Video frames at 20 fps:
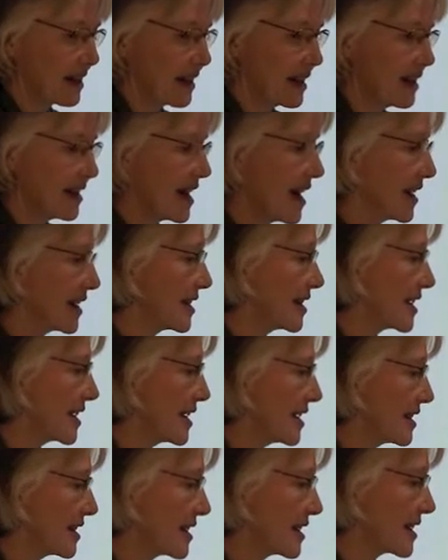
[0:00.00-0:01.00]
in
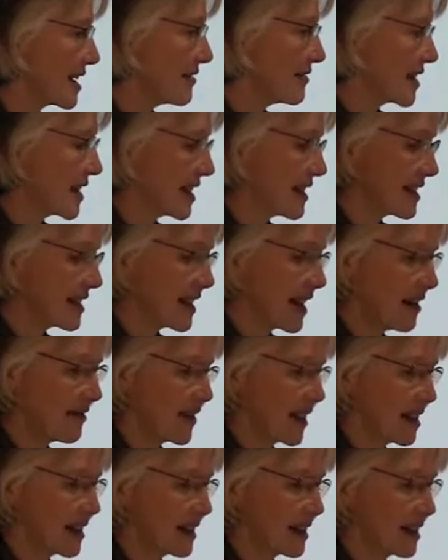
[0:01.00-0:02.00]

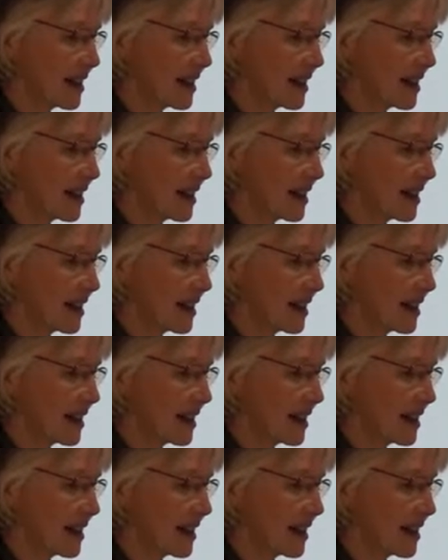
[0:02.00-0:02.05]
1977.